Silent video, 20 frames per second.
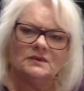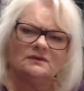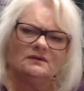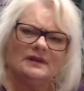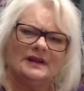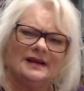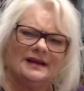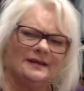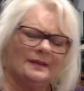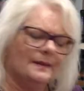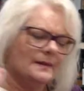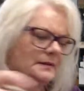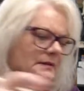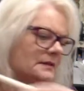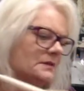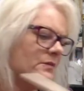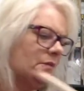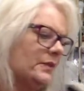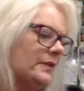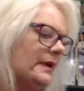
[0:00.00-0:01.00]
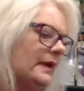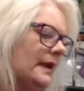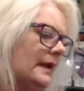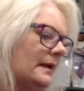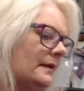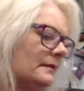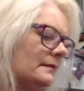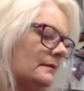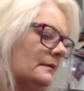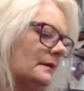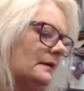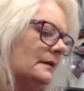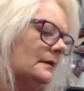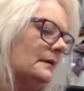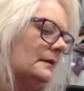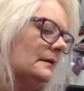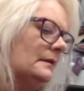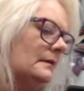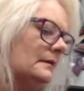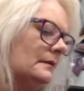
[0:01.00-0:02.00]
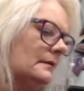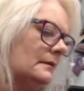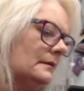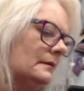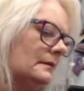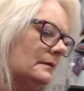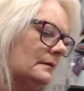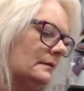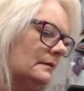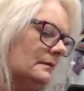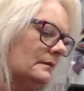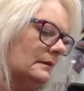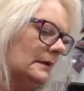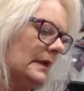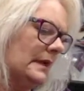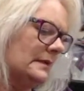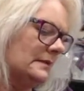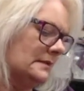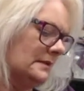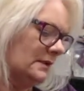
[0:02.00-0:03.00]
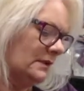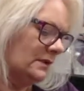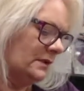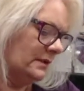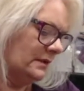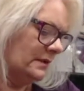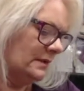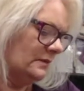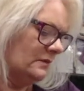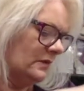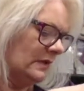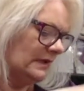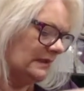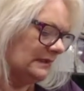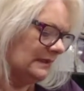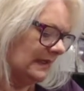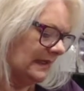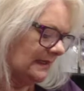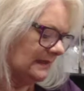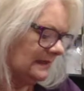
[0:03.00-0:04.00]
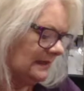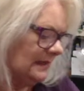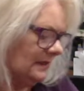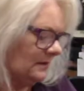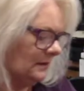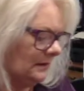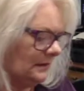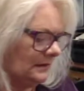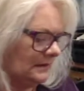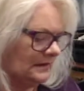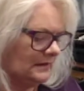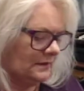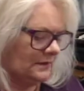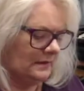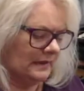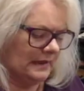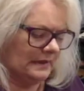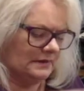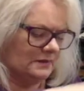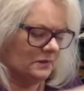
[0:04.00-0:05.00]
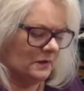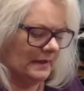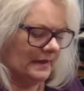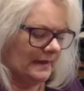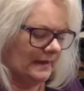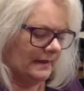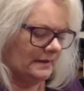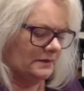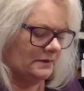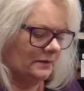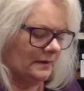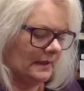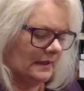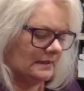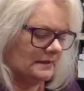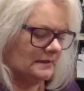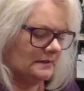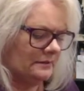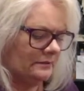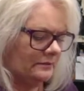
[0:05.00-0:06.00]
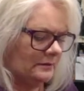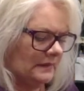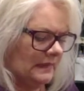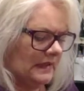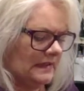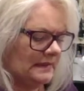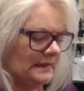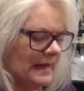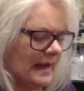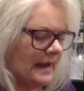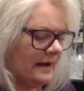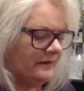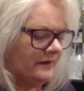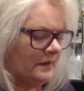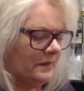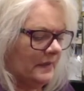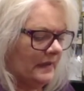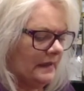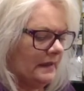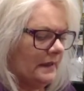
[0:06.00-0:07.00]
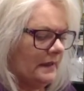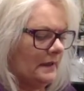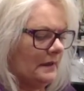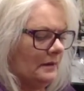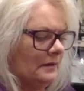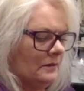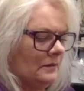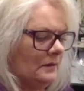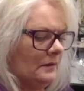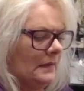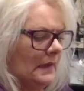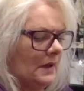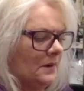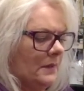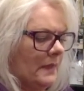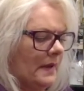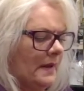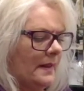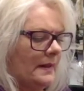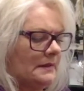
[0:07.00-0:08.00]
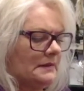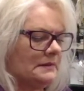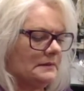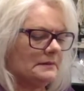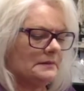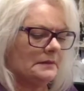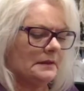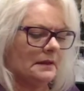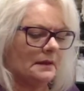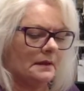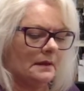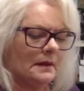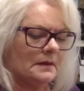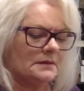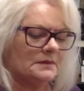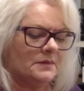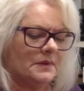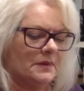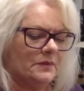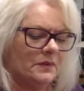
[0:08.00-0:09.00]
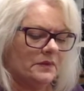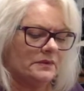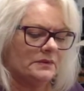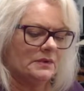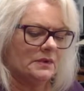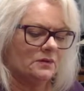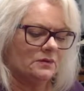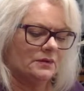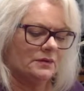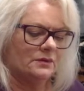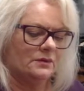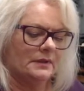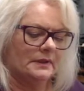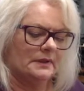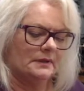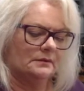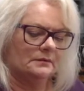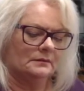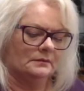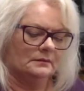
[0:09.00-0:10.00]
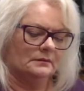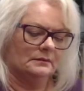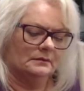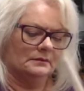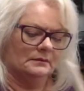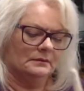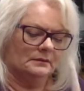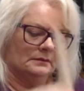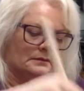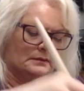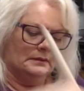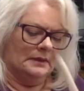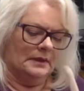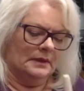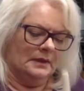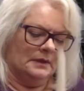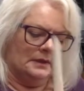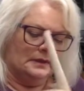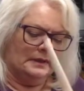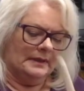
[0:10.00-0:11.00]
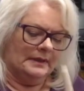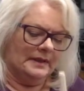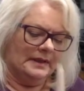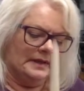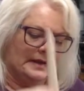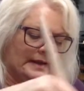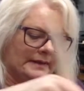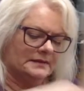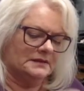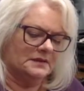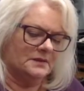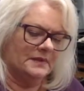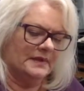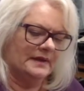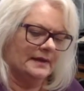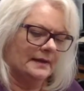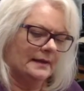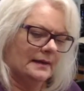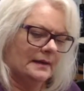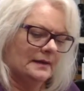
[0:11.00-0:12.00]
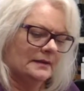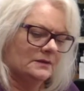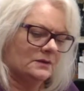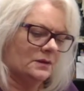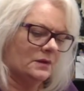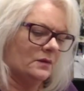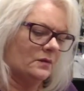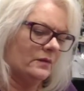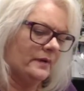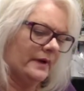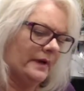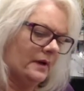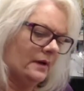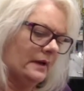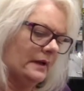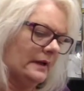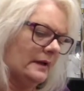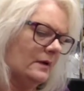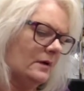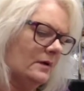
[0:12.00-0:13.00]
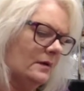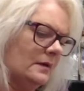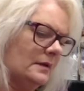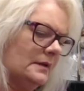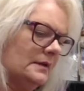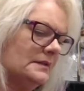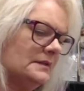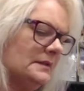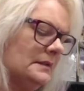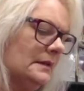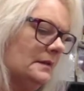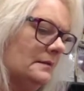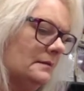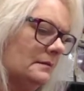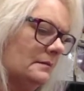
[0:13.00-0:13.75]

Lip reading: think it looks as pretty as it could once it gets sealed. So that's why I do this. It doesn't have to be done. There probably is lots of people who don't do it. Nothing has to be done any certain way, in all honesty.